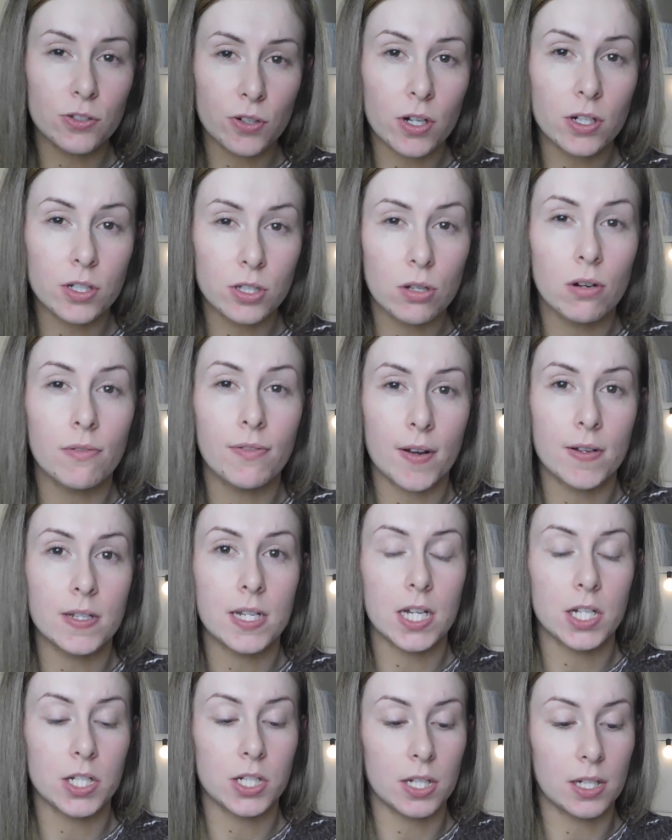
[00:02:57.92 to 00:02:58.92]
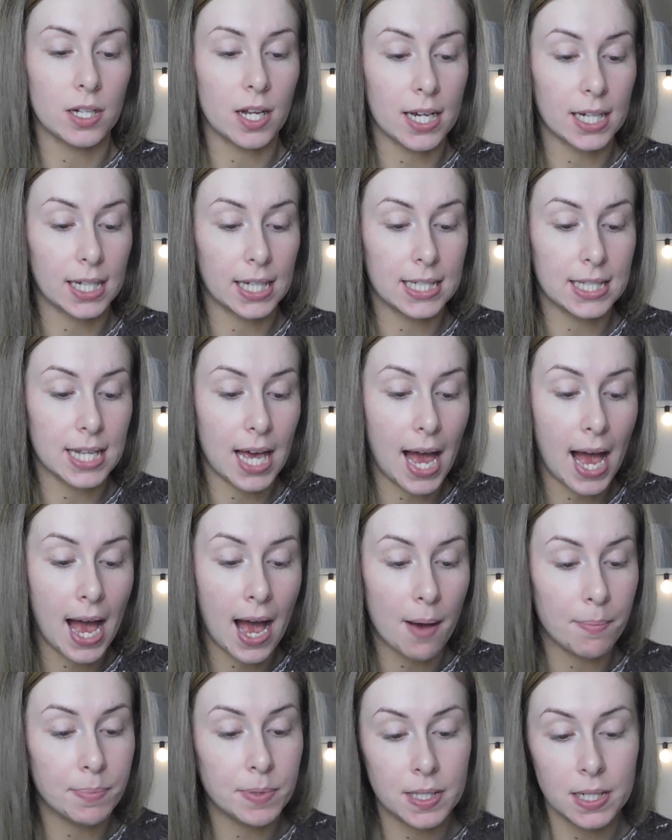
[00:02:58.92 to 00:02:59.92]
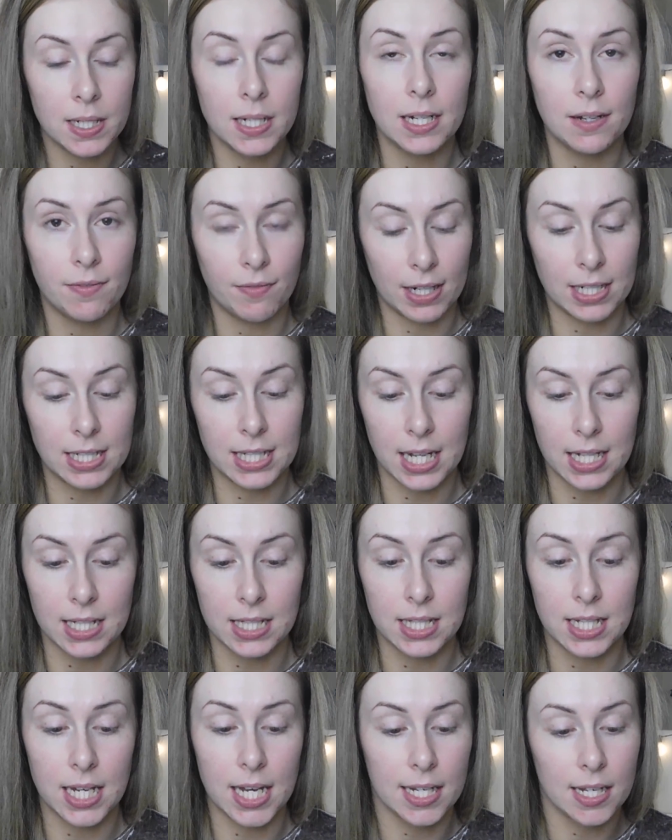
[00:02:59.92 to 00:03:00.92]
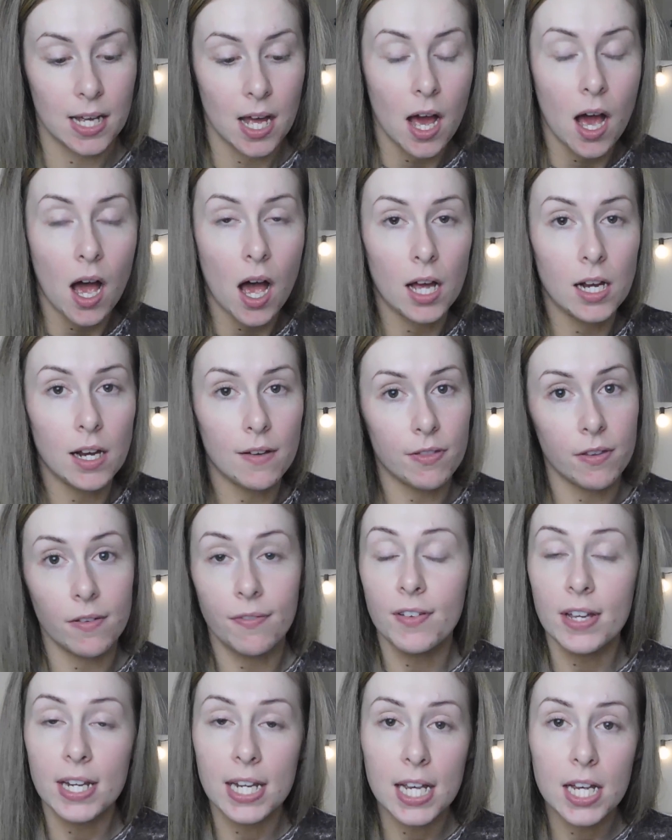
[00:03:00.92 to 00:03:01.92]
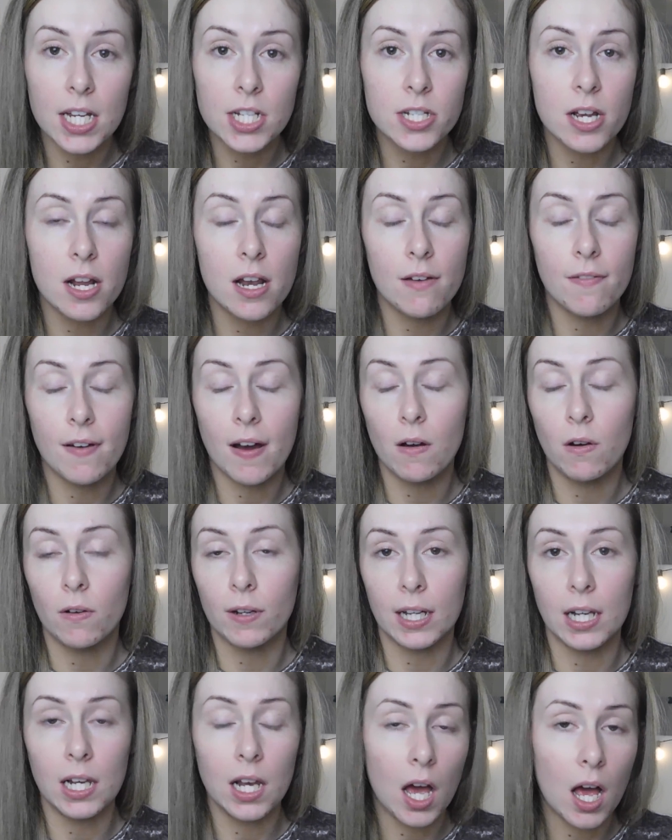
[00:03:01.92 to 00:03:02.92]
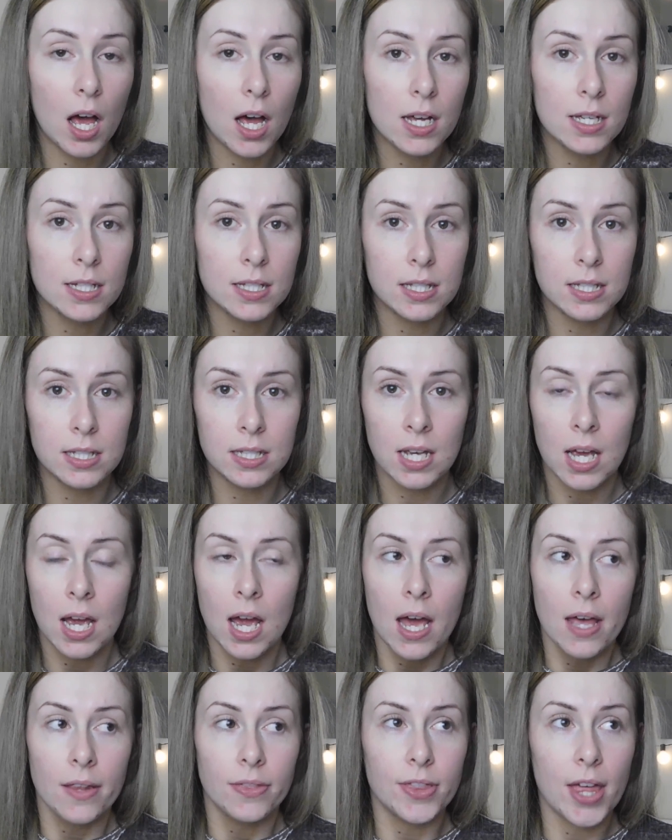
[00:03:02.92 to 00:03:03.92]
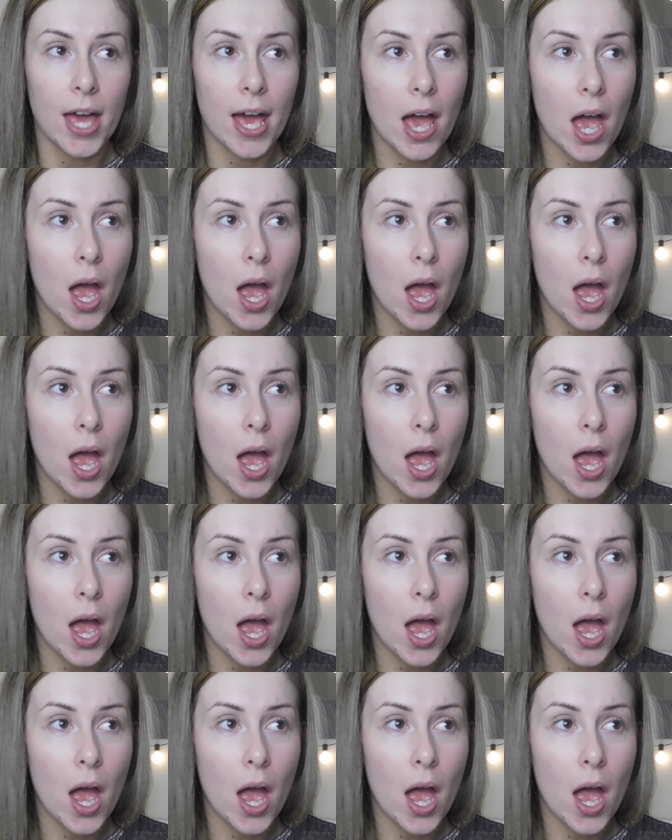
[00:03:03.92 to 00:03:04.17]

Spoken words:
drugstore foundation, like it's absolutely fantastic. I love the finish, I love how long it lasts. Their